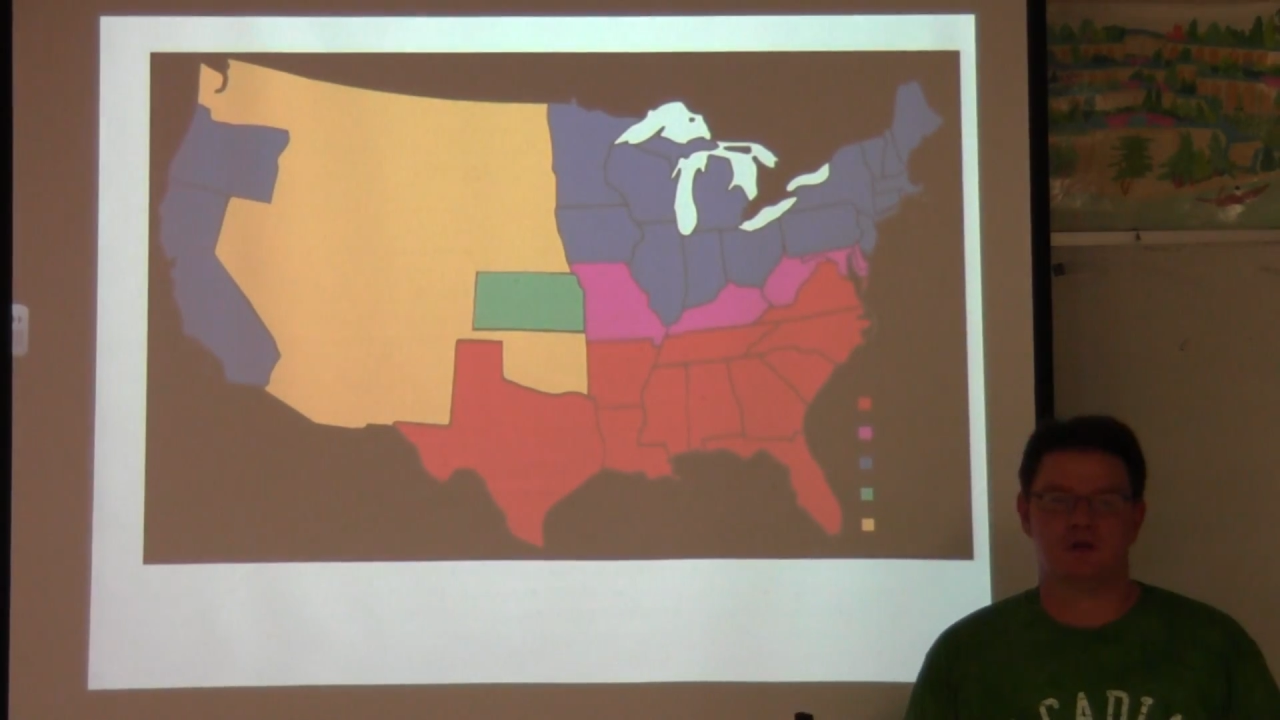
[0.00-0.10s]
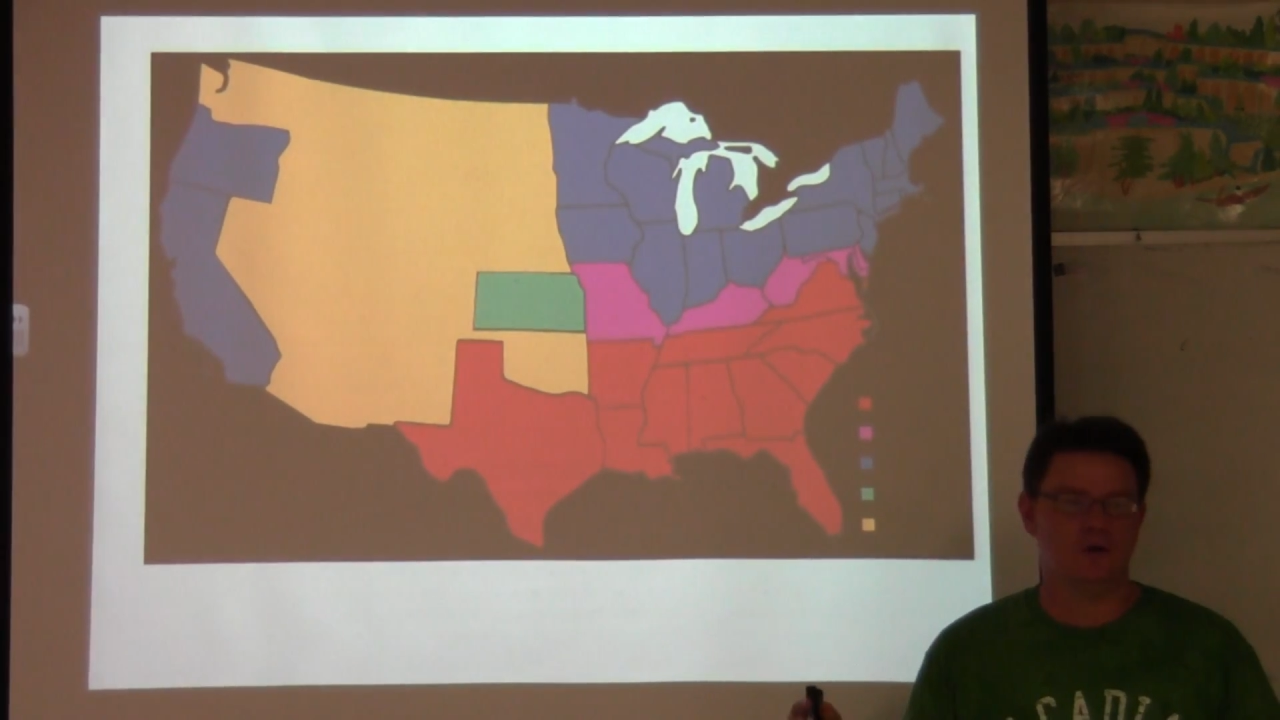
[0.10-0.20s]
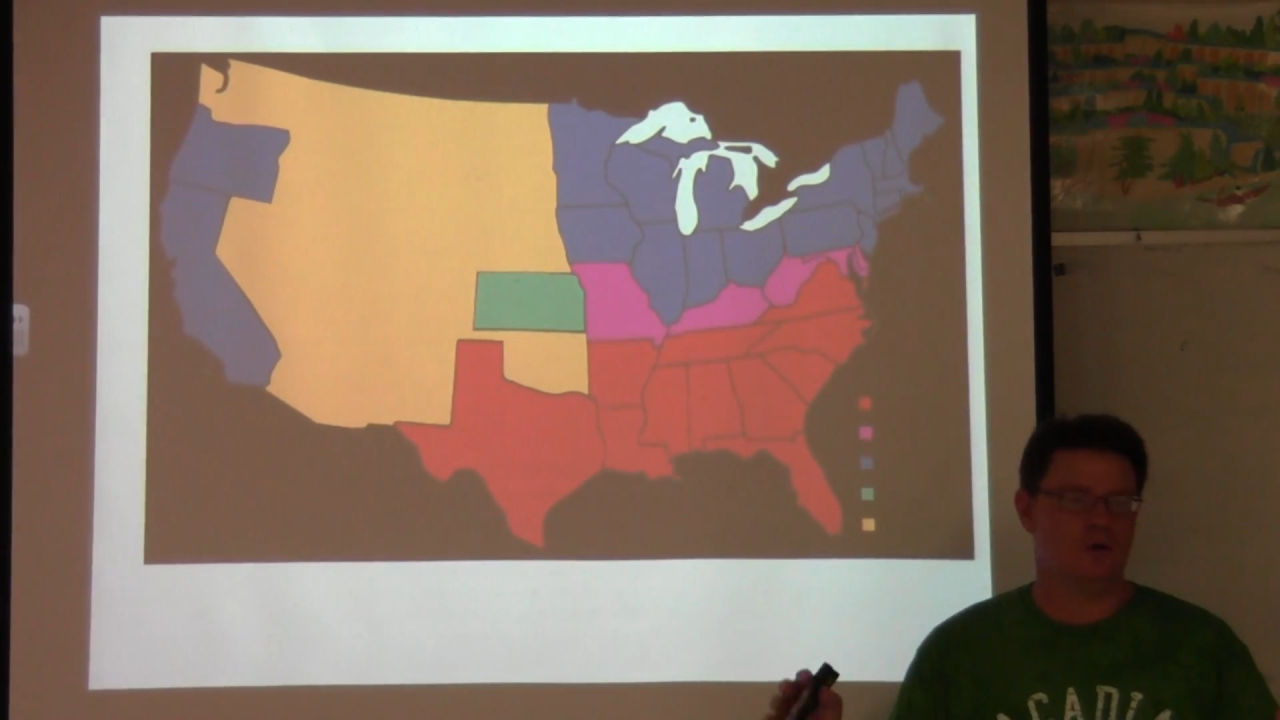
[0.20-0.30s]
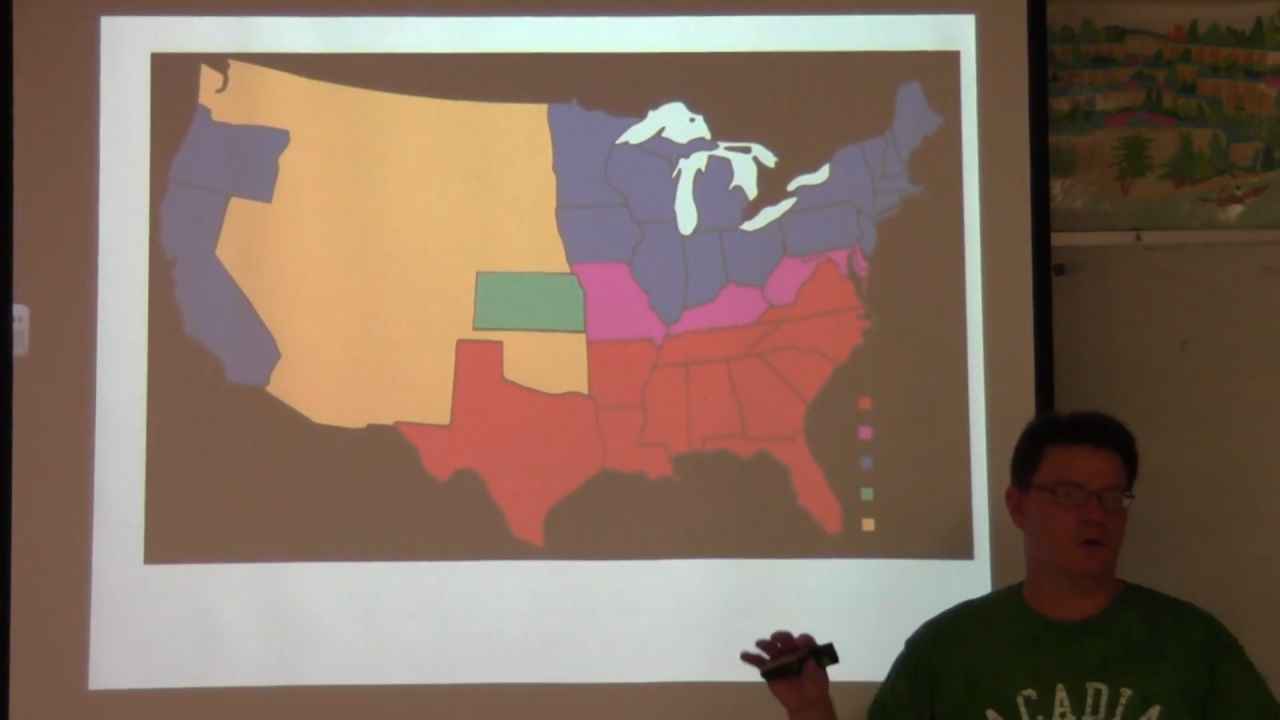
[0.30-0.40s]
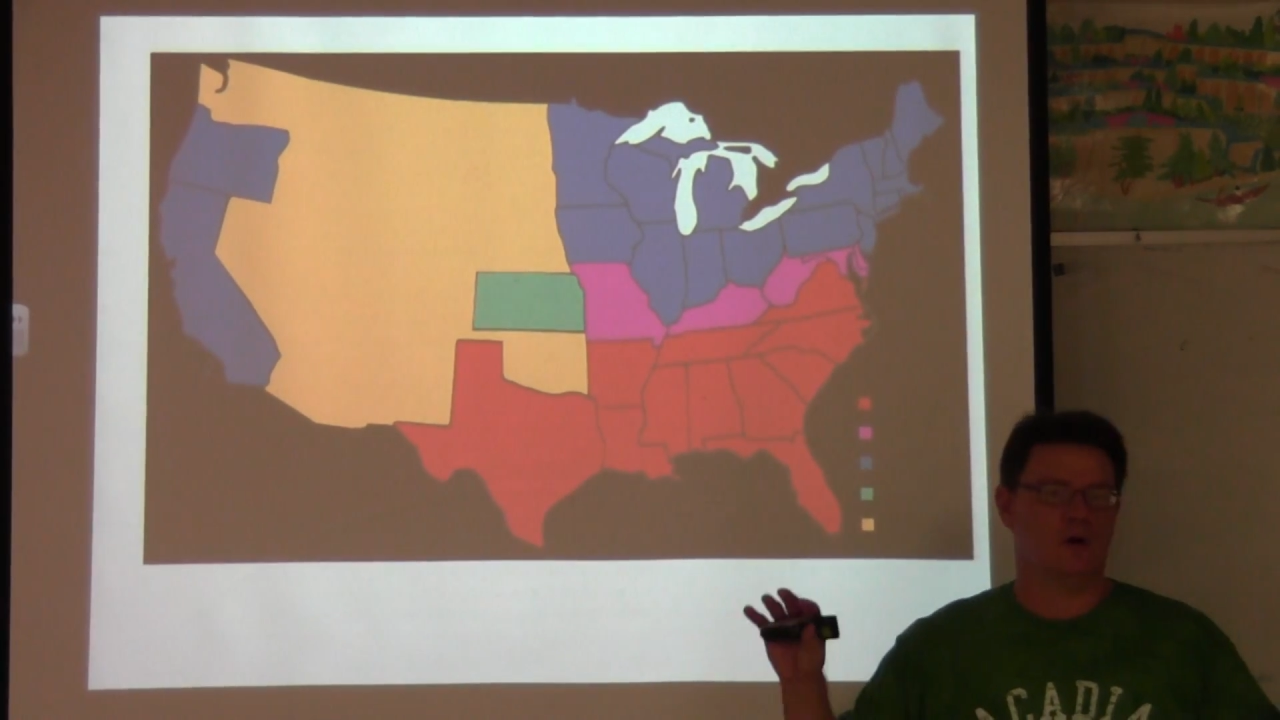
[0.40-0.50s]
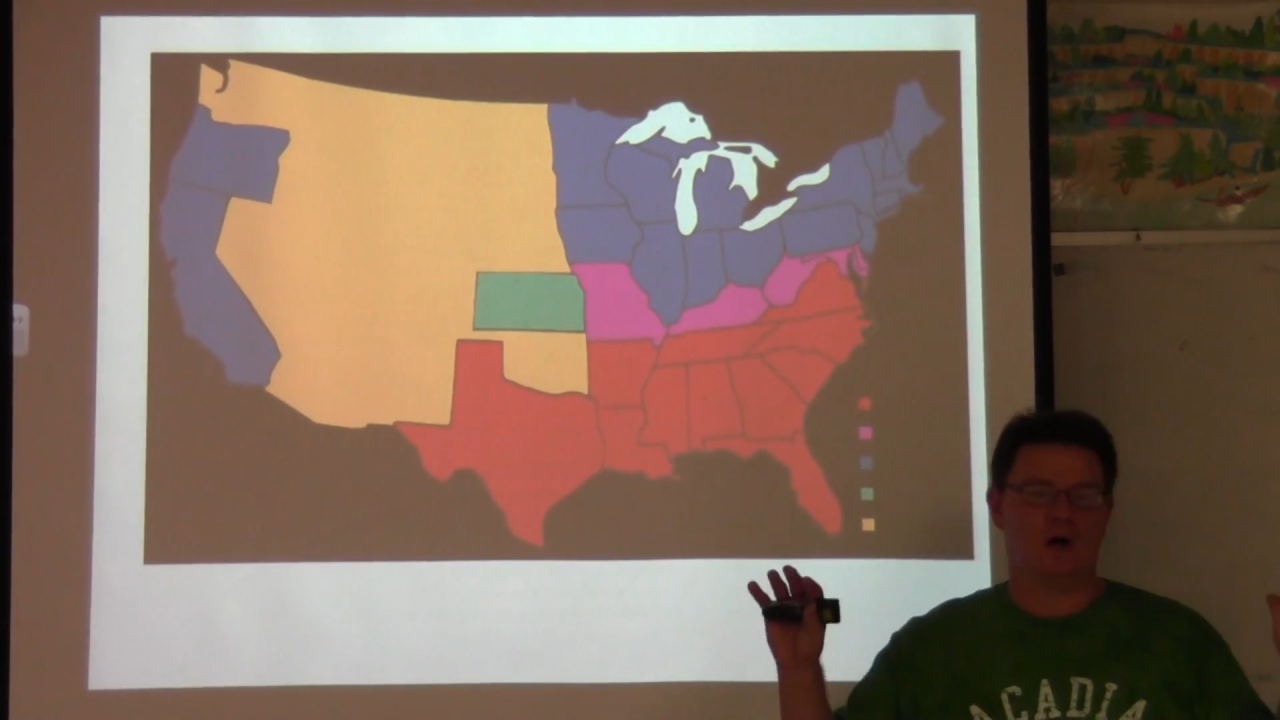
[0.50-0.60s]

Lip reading: II,